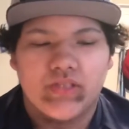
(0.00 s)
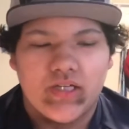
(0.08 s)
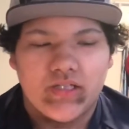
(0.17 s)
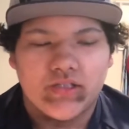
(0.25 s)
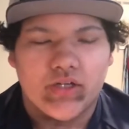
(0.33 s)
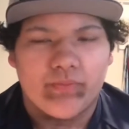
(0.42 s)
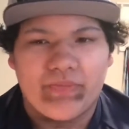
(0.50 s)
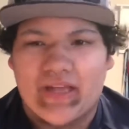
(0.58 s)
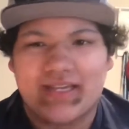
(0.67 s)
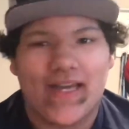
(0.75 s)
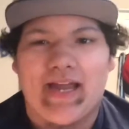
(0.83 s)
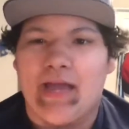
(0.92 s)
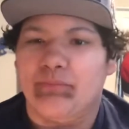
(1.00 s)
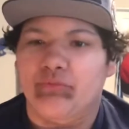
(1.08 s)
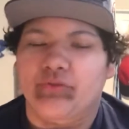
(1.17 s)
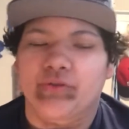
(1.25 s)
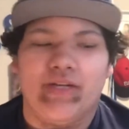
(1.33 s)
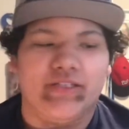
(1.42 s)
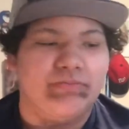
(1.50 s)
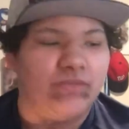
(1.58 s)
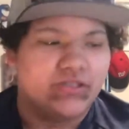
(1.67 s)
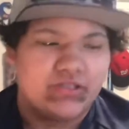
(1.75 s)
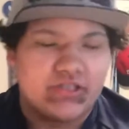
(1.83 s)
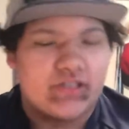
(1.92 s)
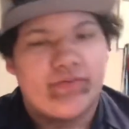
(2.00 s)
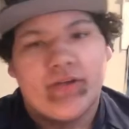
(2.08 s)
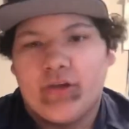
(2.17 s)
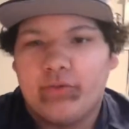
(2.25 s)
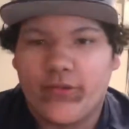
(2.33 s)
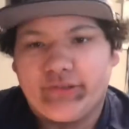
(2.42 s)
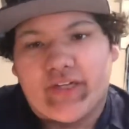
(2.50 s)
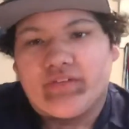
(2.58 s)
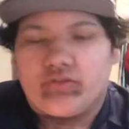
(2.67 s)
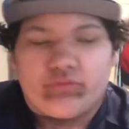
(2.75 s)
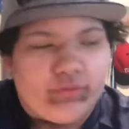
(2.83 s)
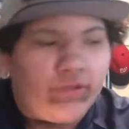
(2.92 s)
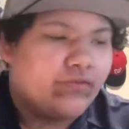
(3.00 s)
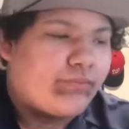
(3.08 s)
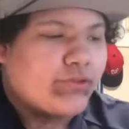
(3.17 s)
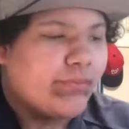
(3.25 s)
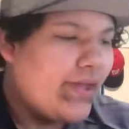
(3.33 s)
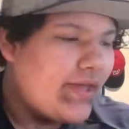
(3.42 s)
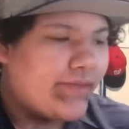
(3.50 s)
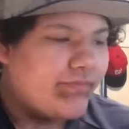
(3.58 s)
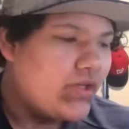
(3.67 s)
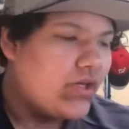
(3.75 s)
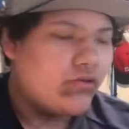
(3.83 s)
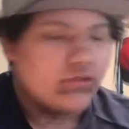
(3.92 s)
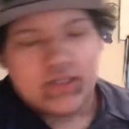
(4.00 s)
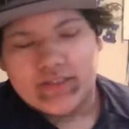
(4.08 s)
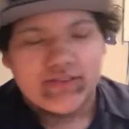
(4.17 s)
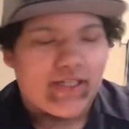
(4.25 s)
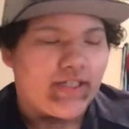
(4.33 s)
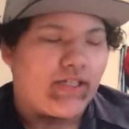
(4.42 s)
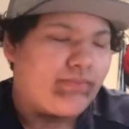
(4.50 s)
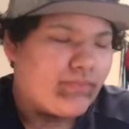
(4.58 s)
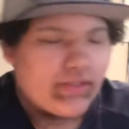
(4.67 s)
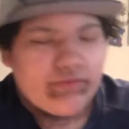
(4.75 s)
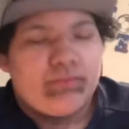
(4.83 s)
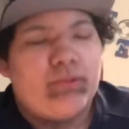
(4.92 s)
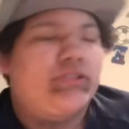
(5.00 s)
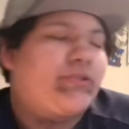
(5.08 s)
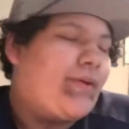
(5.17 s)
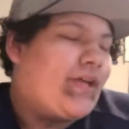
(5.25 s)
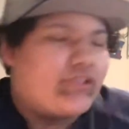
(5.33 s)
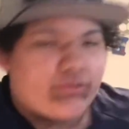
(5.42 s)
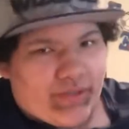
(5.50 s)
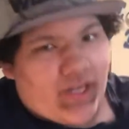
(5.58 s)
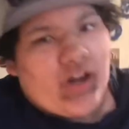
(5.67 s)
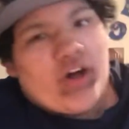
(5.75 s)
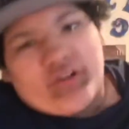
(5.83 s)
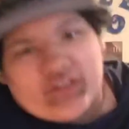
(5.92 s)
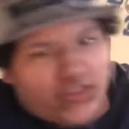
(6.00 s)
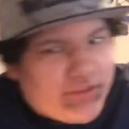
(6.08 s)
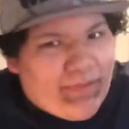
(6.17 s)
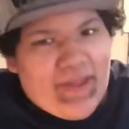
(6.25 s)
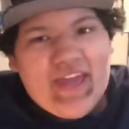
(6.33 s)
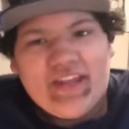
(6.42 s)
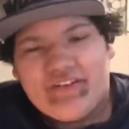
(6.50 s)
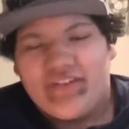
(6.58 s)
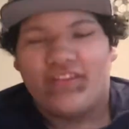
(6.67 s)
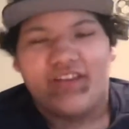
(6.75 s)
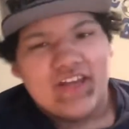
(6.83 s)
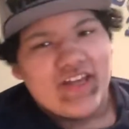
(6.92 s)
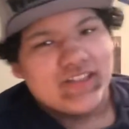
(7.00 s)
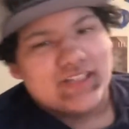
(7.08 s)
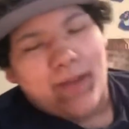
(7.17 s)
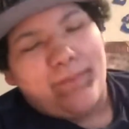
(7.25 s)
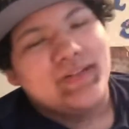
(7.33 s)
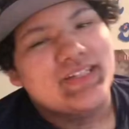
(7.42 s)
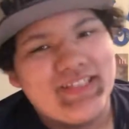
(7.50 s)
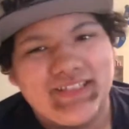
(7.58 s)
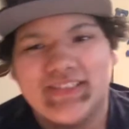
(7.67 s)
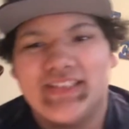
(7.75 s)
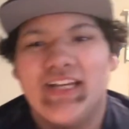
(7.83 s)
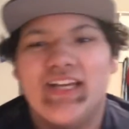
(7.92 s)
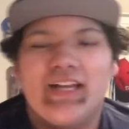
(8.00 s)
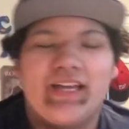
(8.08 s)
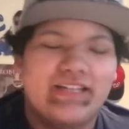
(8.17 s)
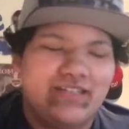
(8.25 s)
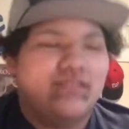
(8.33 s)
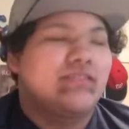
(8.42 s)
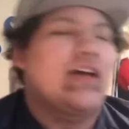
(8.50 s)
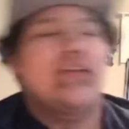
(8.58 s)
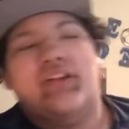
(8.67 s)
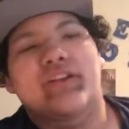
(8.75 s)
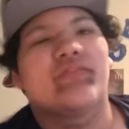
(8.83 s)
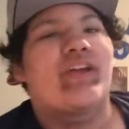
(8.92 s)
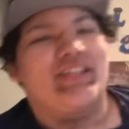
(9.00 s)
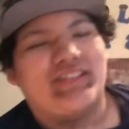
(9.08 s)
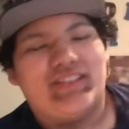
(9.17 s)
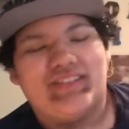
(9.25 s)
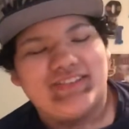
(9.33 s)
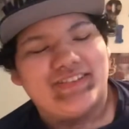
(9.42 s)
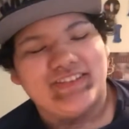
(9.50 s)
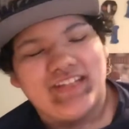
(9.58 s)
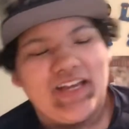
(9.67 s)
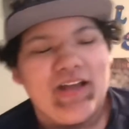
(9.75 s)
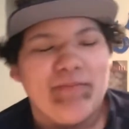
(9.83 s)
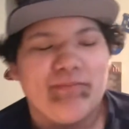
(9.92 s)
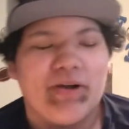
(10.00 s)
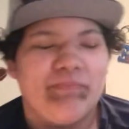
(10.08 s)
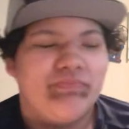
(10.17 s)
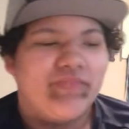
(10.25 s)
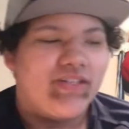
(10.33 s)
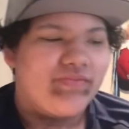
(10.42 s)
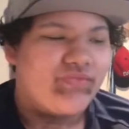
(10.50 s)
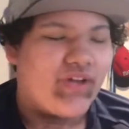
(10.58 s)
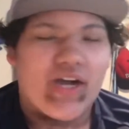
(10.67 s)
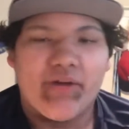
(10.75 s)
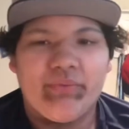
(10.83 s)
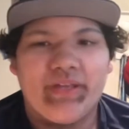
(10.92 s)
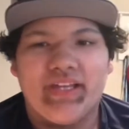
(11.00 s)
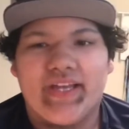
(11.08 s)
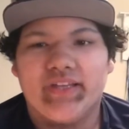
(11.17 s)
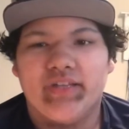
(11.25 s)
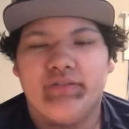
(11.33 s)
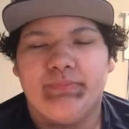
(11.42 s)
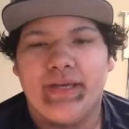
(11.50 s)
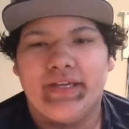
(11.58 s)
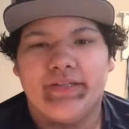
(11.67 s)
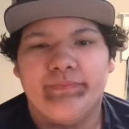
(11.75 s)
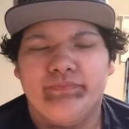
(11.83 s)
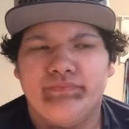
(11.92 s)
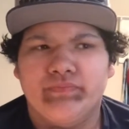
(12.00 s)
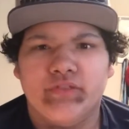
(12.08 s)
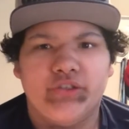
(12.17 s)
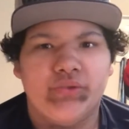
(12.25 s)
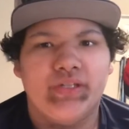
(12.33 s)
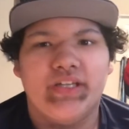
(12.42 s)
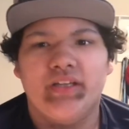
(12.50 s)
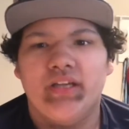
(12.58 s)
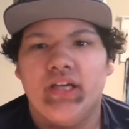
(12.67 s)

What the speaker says: So that kind of happened for Rui Hachimura, you know. We drafted Rui from Japan. Well, Gonzaga, but he was born in Japan. So we got all the Japanese. And then now they're fans. But no, I really like this pick. Shooting